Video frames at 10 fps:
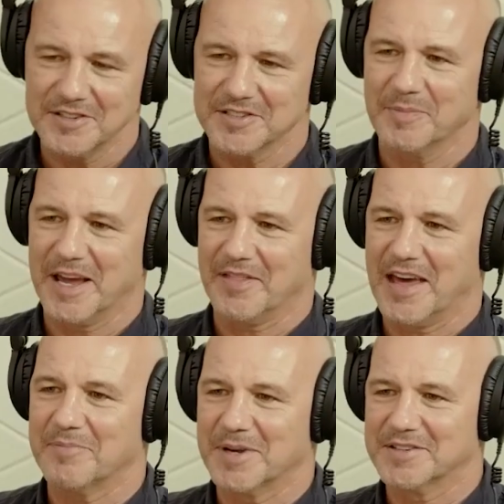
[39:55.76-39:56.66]
us about
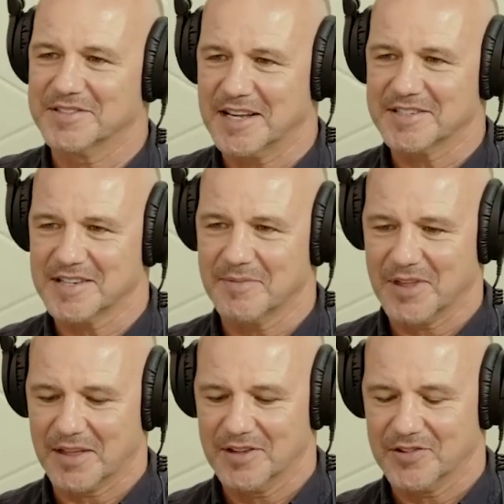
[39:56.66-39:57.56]
that, because that's
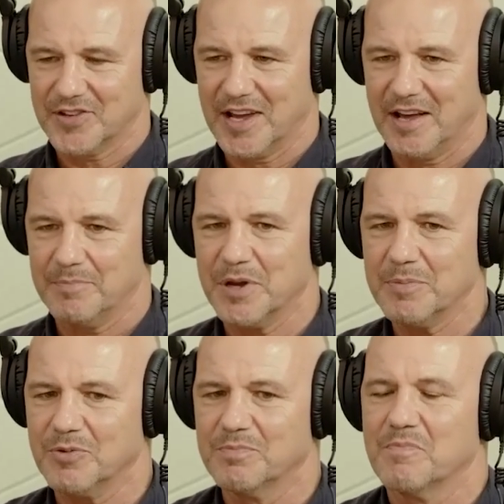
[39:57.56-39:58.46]
something that
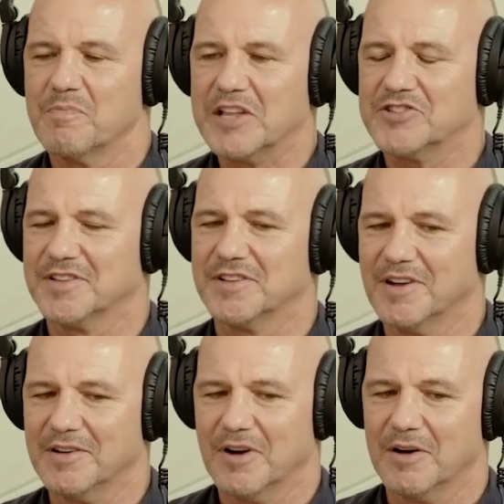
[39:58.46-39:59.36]
people mention.
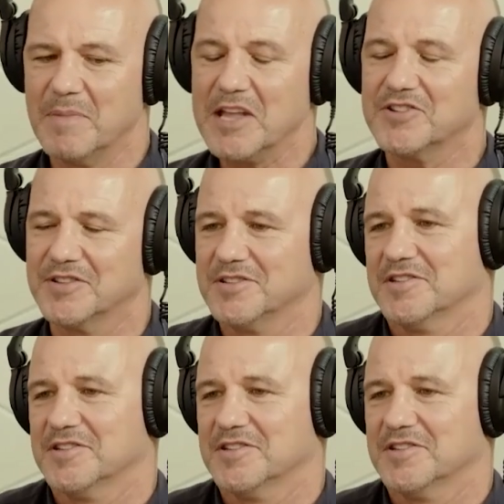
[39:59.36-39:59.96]
I mention it to